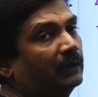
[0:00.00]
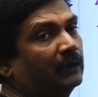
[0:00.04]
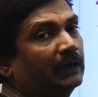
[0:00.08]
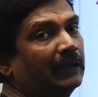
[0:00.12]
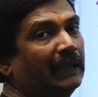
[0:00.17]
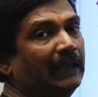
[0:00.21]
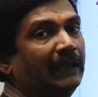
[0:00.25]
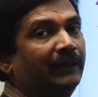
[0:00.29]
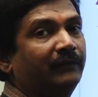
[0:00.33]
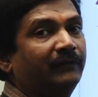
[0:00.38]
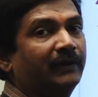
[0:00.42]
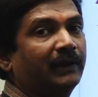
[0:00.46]

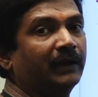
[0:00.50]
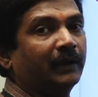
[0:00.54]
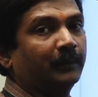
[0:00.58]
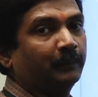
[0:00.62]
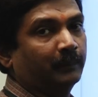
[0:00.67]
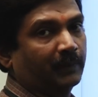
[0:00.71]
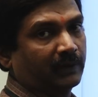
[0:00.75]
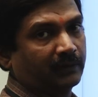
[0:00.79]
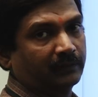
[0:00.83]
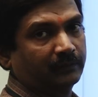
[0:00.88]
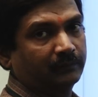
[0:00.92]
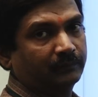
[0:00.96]
even
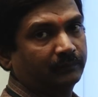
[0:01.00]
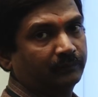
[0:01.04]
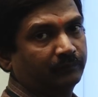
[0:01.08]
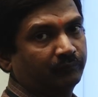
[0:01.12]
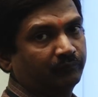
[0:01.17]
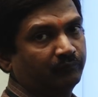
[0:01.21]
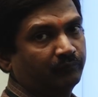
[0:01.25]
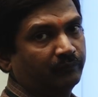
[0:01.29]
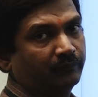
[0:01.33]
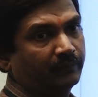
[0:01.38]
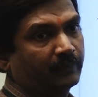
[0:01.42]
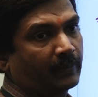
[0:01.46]
number,
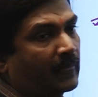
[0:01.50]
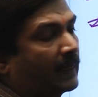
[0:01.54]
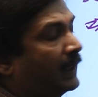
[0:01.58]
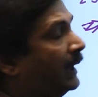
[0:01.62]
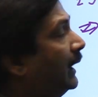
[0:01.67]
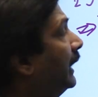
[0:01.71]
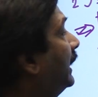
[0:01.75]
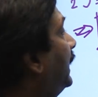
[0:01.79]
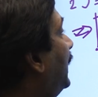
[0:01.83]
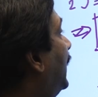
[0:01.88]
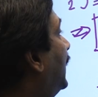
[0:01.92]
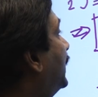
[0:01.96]

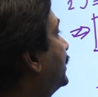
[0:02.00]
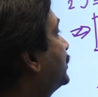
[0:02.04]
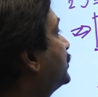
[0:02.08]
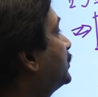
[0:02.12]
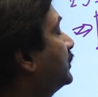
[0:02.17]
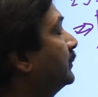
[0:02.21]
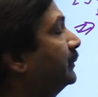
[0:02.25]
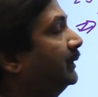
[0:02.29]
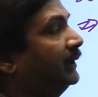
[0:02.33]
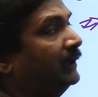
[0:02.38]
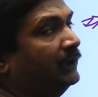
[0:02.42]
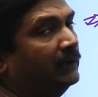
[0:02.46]
n has to
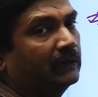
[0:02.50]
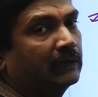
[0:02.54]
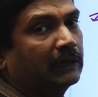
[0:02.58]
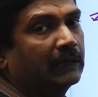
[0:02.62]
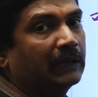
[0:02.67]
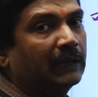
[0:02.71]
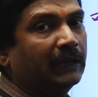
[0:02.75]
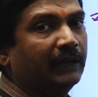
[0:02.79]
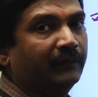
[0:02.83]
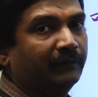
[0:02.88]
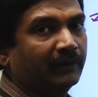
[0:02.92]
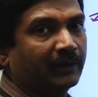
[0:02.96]
be
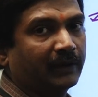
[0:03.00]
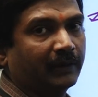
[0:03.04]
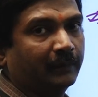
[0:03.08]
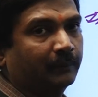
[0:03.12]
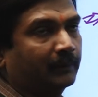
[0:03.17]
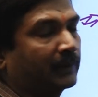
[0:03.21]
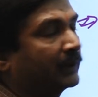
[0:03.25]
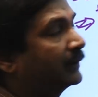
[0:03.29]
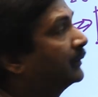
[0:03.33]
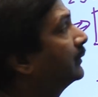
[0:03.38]
even number,